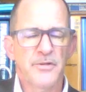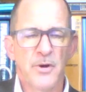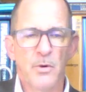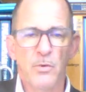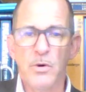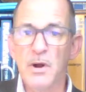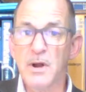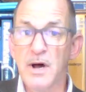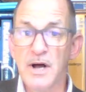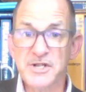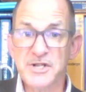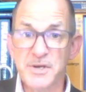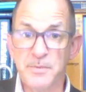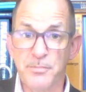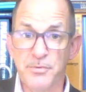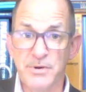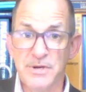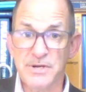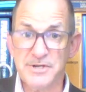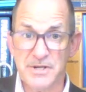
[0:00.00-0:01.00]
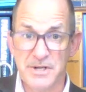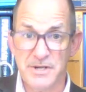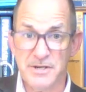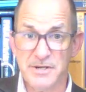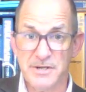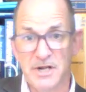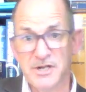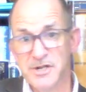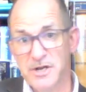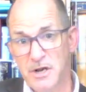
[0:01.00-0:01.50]
There were lots of
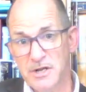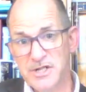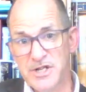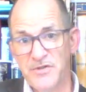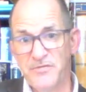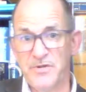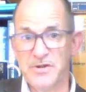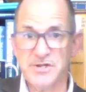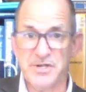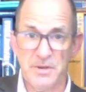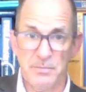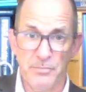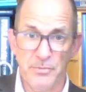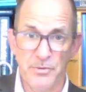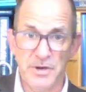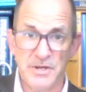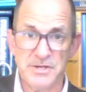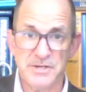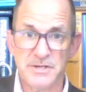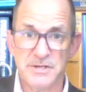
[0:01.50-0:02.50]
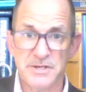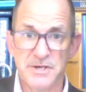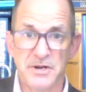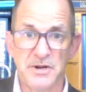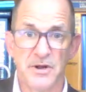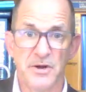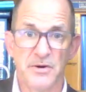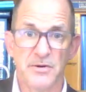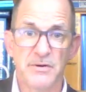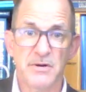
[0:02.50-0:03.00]
prisons. Now Joseph is in prison,
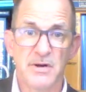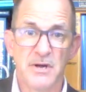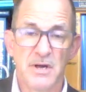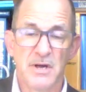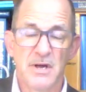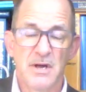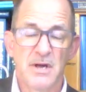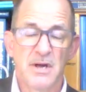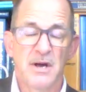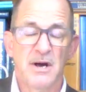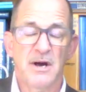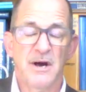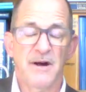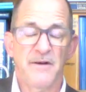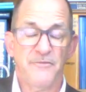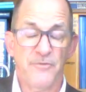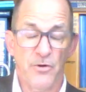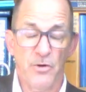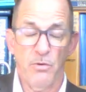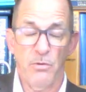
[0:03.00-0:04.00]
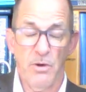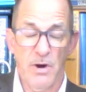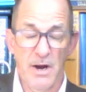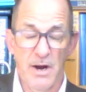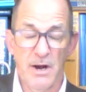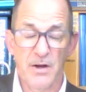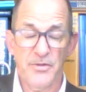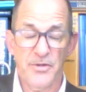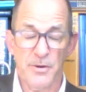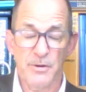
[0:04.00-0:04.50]
you know, for a
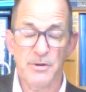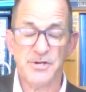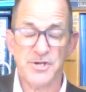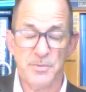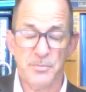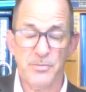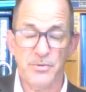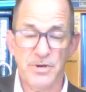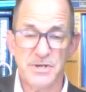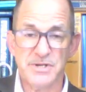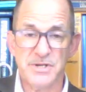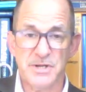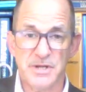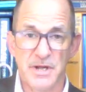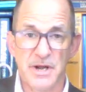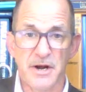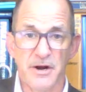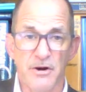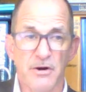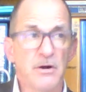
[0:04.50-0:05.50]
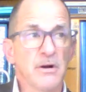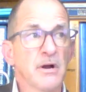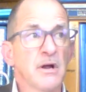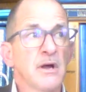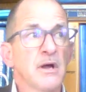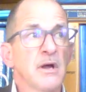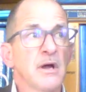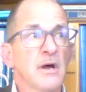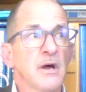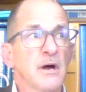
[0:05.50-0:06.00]
while. There is a prison there.
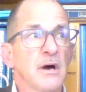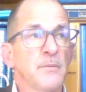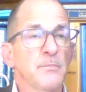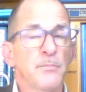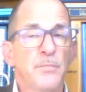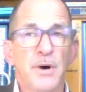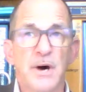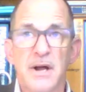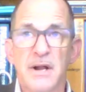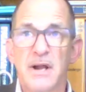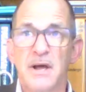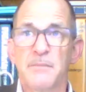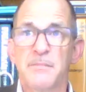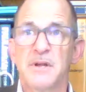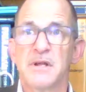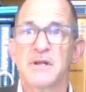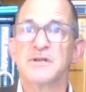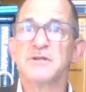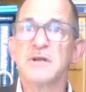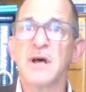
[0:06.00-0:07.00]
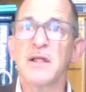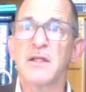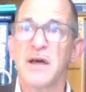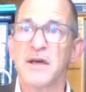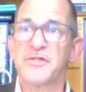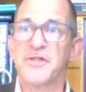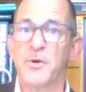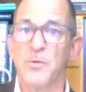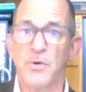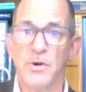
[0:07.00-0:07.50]
But I mean, it's not
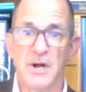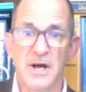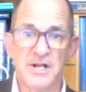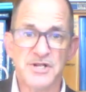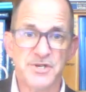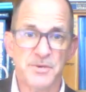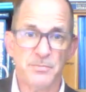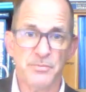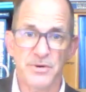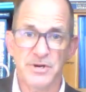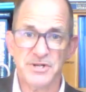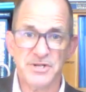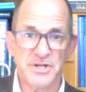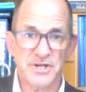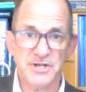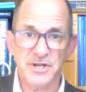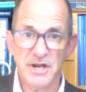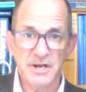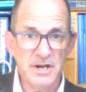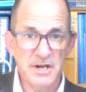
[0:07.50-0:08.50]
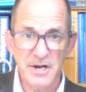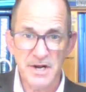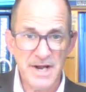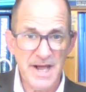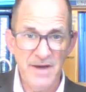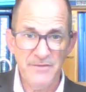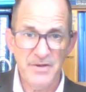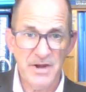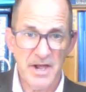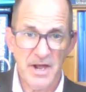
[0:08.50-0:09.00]
like there were lots of prisons. They did
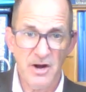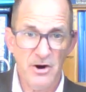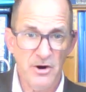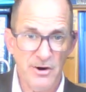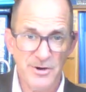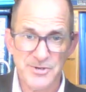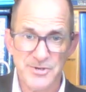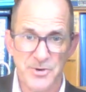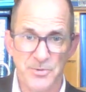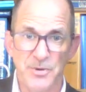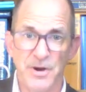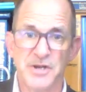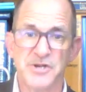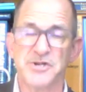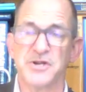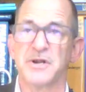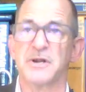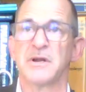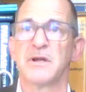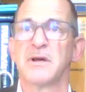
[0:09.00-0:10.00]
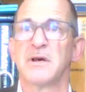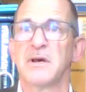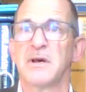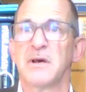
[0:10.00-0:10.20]
not have an incarceration